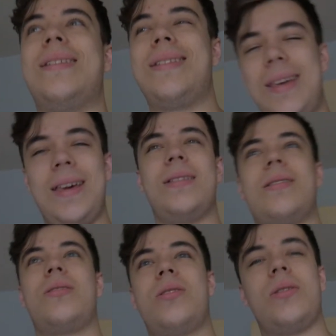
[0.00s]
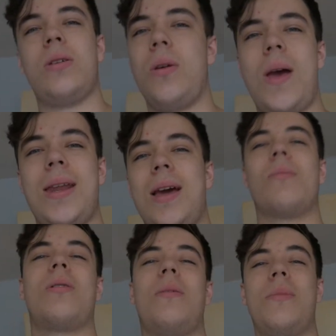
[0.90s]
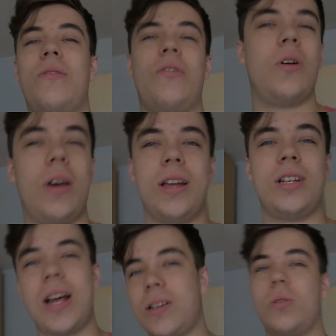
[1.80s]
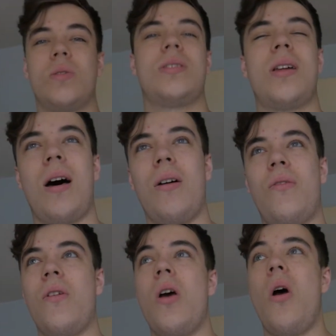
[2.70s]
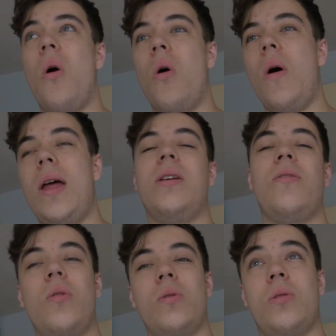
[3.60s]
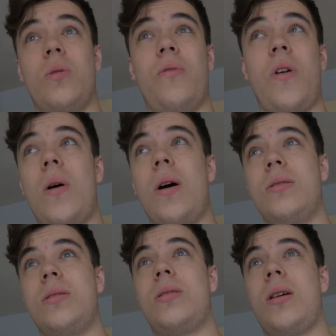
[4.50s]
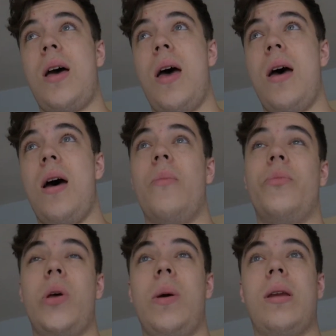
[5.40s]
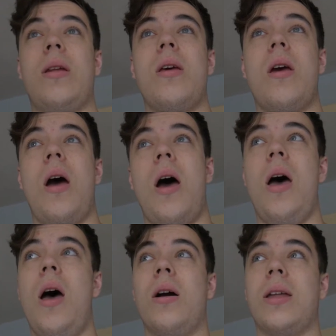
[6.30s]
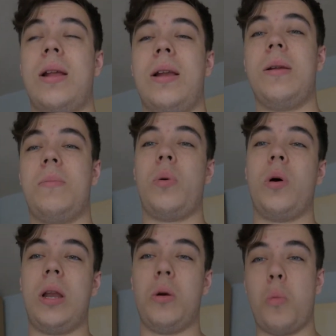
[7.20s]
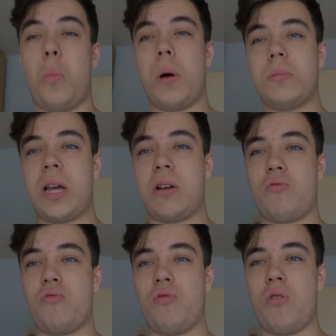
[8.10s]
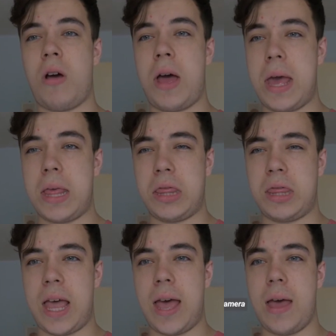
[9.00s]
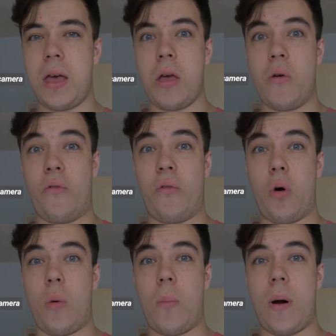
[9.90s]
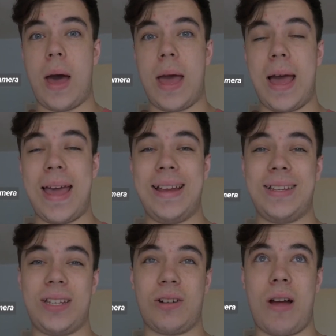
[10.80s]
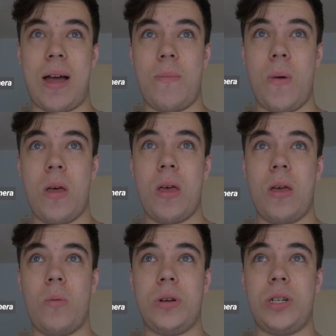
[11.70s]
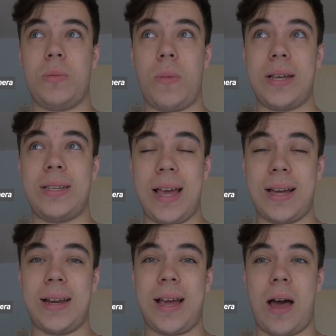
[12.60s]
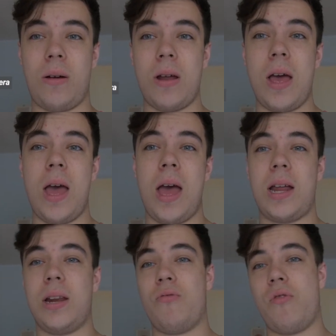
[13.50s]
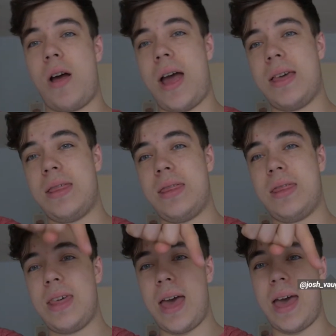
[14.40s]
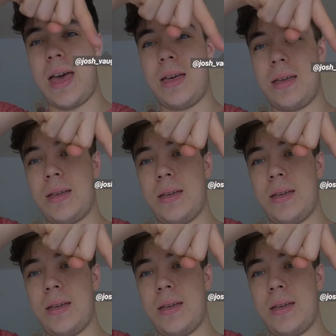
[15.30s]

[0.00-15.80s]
teasers to any upcoming footage, that sort of stuff or any sort of photos uh, I'm doing, uh, I'm going to put a little pop tag right there for my Instagram, which is my second account, and then right there